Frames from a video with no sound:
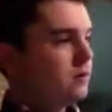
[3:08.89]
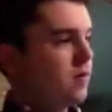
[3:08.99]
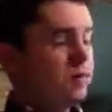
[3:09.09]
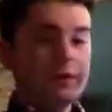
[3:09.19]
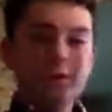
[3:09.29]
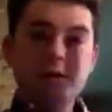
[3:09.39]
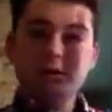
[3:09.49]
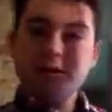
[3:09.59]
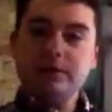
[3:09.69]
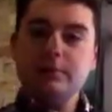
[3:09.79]
I mean,
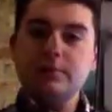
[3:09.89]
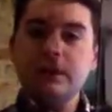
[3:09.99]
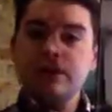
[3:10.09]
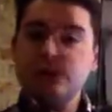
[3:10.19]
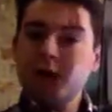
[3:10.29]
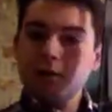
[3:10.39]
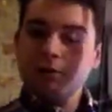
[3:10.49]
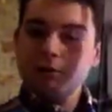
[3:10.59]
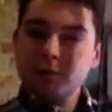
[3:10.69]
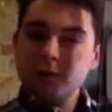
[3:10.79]
this is my John
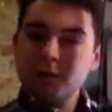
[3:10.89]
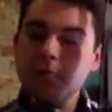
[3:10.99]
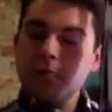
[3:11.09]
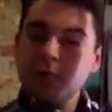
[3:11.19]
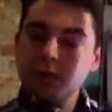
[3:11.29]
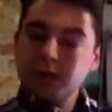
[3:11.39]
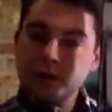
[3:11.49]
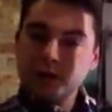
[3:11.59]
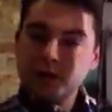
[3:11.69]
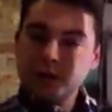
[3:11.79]
Foreman
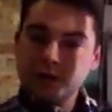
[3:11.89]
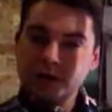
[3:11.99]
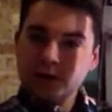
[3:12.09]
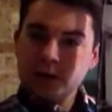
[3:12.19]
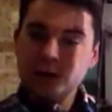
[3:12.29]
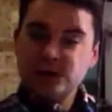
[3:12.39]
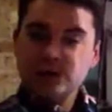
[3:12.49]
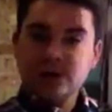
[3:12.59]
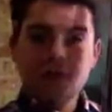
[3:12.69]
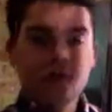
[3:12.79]
Collector's Edition box
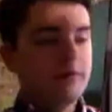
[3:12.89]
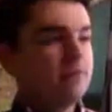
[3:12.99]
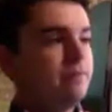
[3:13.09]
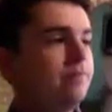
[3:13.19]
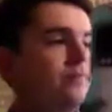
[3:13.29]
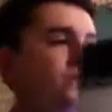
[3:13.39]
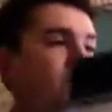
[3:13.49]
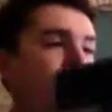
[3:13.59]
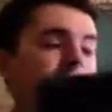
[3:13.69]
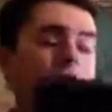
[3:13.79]
set.
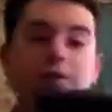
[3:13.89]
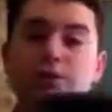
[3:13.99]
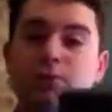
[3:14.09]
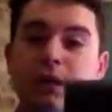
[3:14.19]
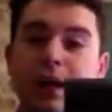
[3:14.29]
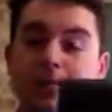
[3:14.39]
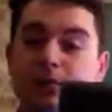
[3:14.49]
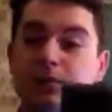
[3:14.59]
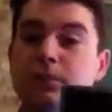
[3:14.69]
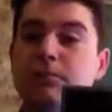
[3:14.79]
This is what
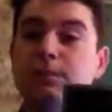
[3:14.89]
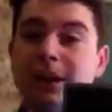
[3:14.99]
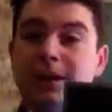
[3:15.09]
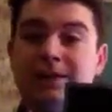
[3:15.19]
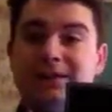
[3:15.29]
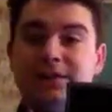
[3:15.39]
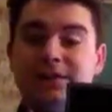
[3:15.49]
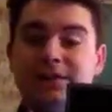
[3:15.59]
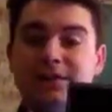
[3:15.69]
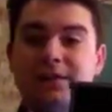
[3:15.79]
happens when you buy
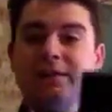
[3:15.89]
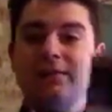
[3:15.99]
stuff, kids.